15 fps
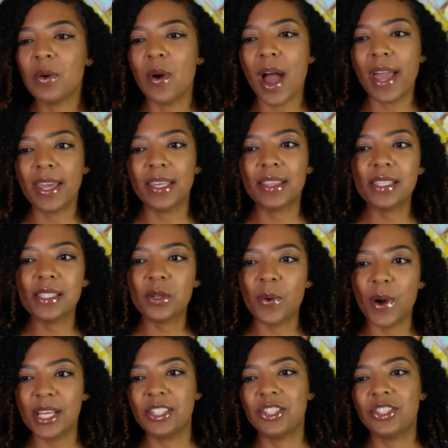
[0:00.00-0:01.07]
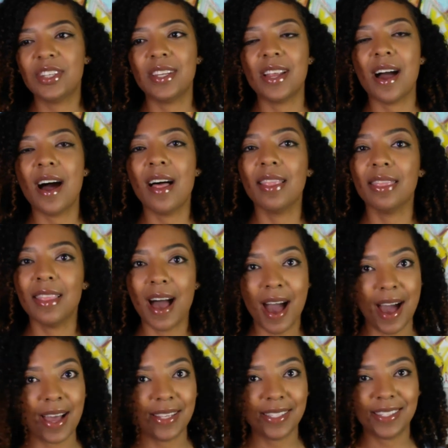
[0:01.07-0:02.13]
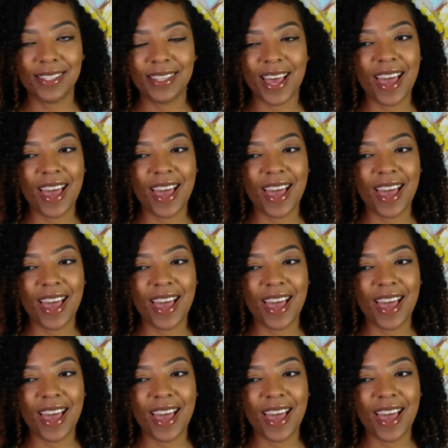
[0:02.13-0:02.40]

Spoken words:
I get this question a lot.